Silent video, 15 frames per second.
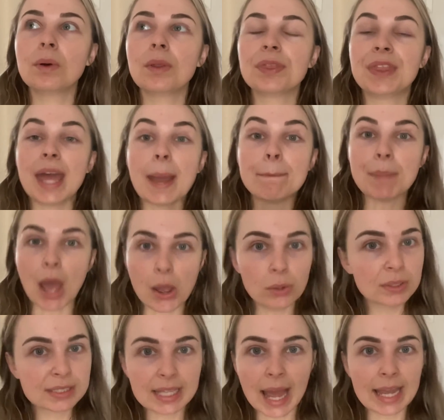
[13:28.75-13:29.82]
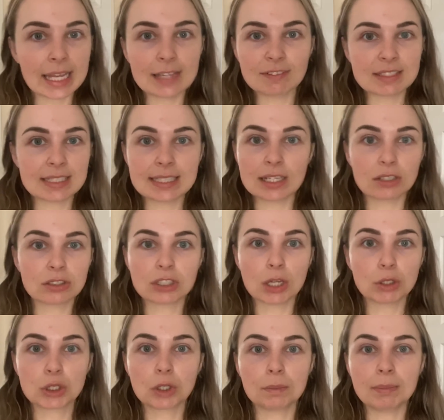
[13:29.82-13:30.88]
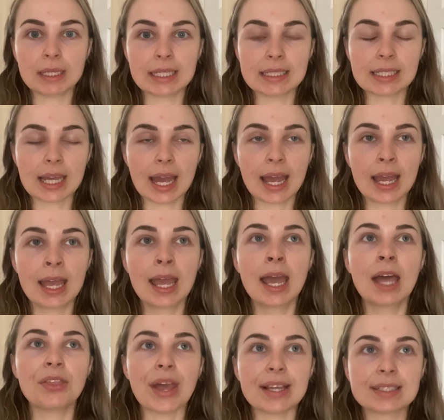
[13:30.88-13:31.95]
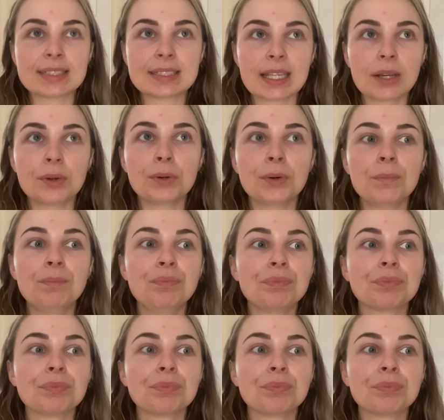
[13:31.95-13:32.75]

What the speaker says: their posts that I even see on social media, they still